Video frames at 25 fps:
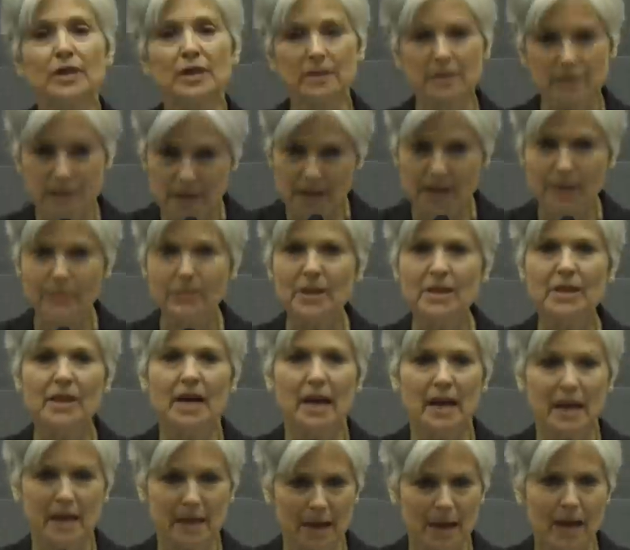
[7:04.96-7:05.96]

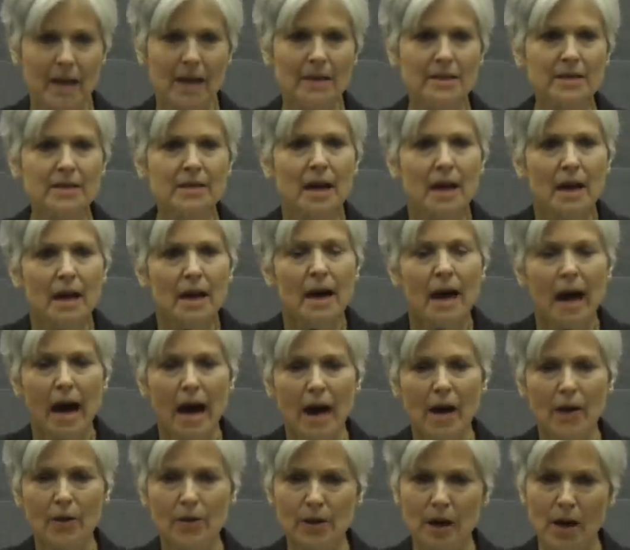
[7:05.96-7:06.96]
intimidate us
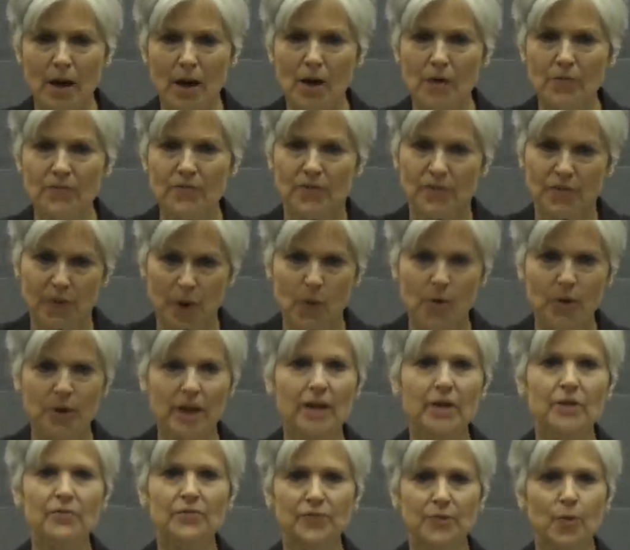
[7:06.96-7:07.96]
out of
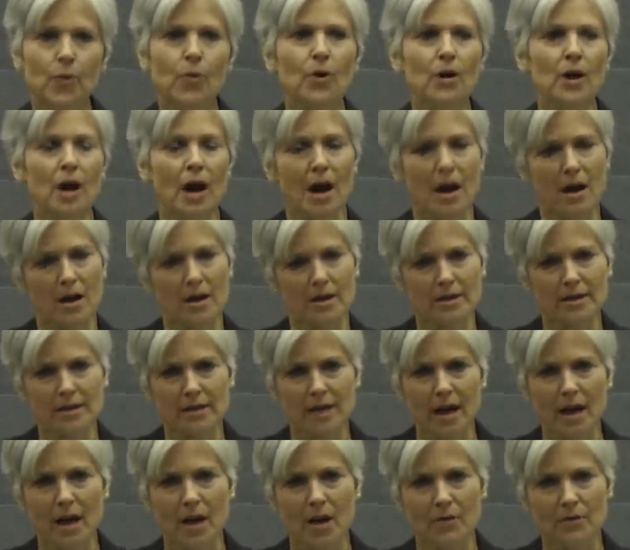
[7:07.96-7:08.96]
voting for
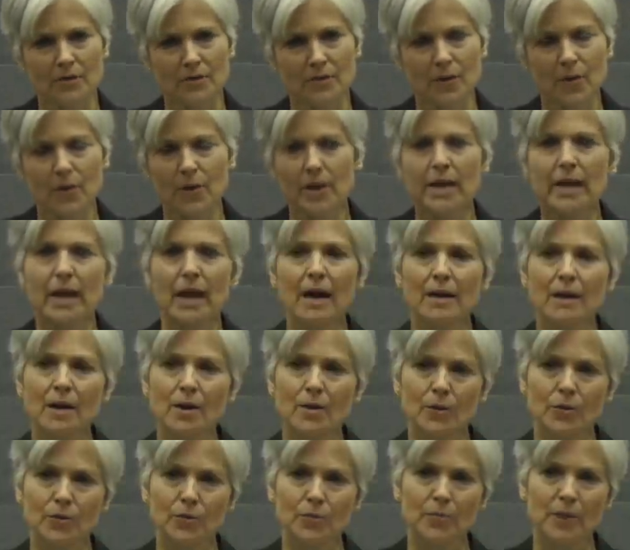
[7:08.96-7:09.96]
ourselves, voting on
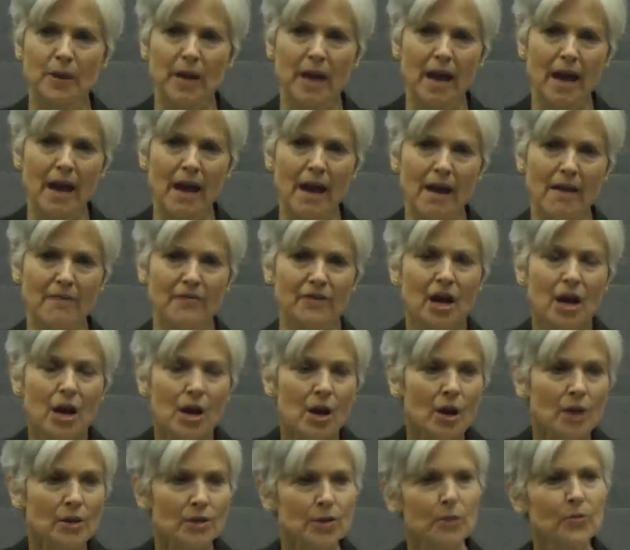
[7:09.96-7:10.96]
our own behalf.
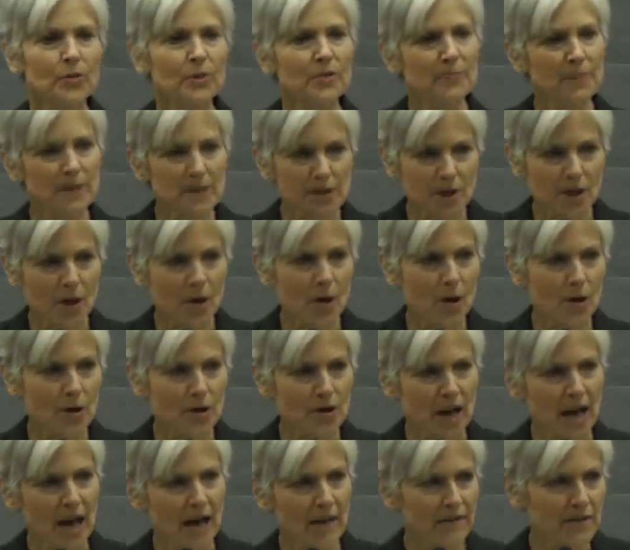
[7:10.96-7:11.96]
So we've been
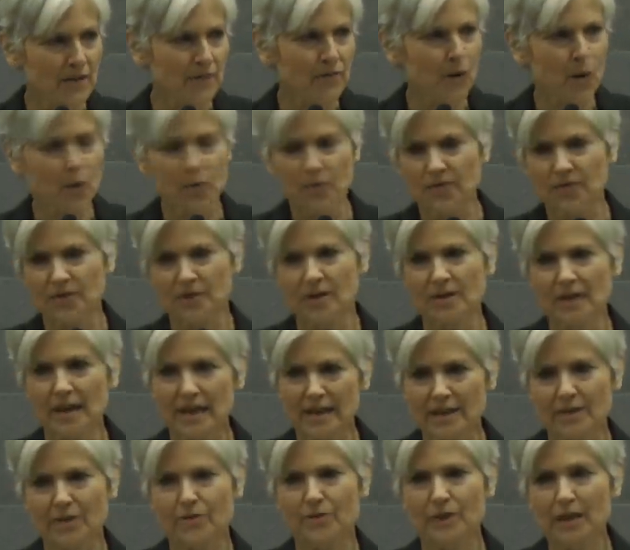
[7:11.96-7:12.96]
told you have to vote for the
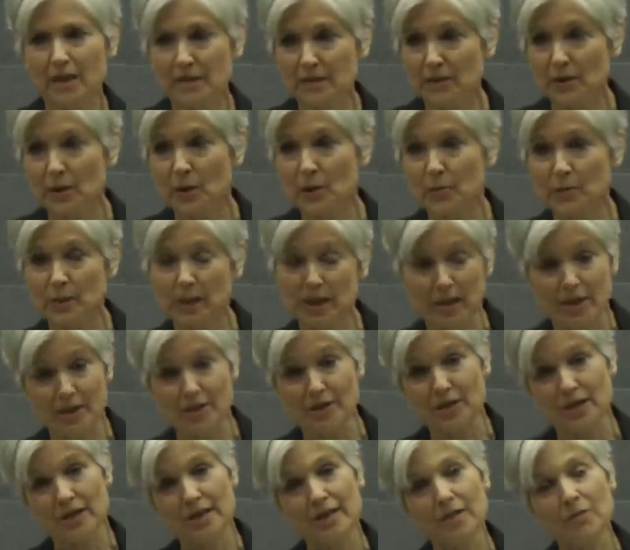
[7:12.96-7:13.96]
lesser evil
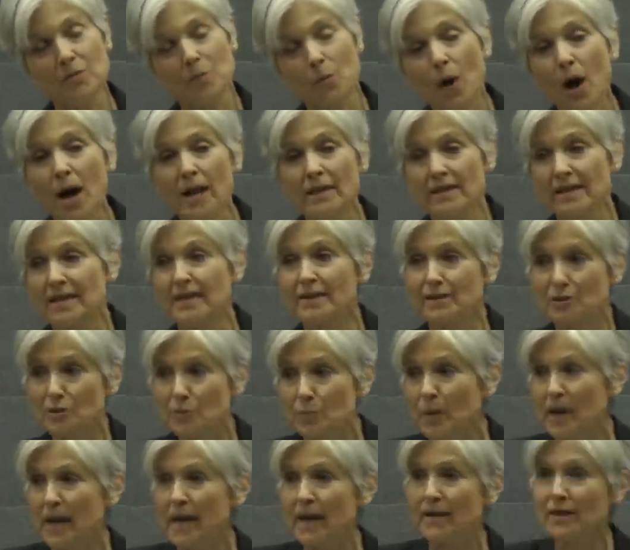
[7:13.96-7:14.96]
because you didn't want the
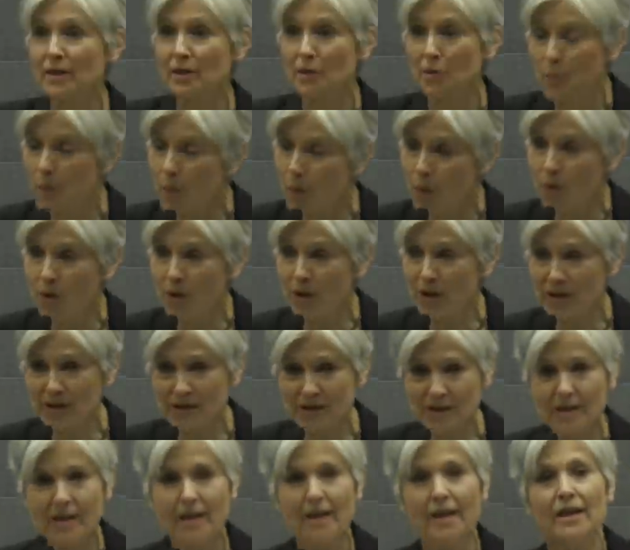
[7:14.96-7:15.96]
expanding
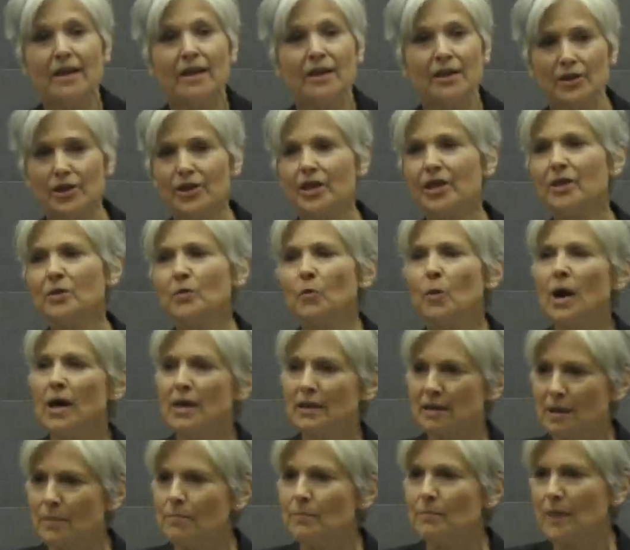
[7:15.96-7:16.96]
wars you didn't
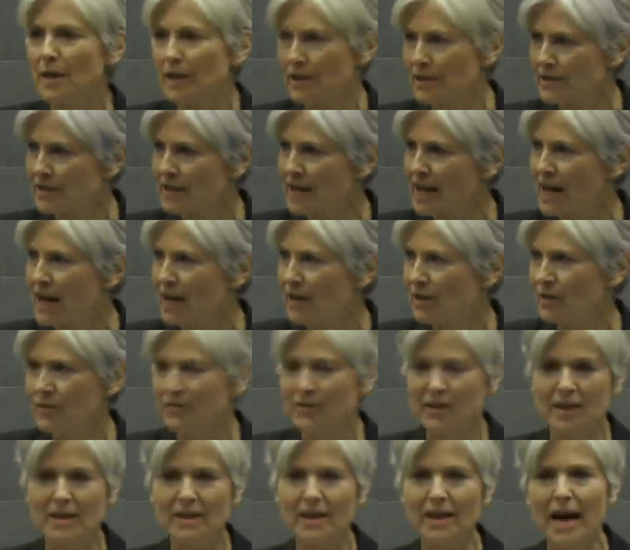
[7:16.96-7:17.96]
want the meltdown
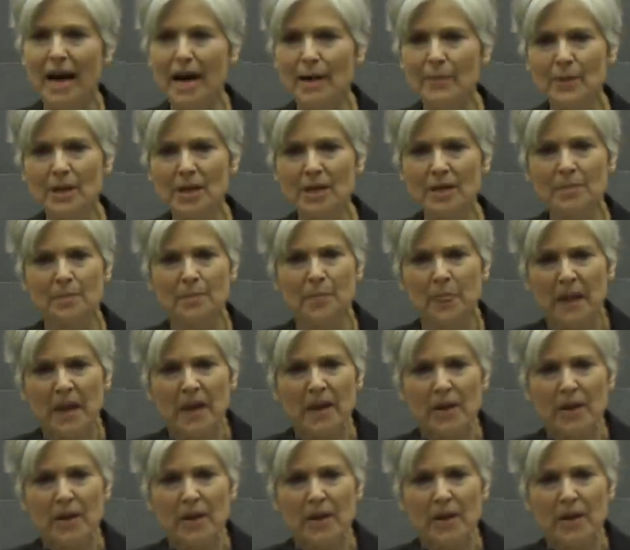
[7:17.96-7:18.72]
of the climate.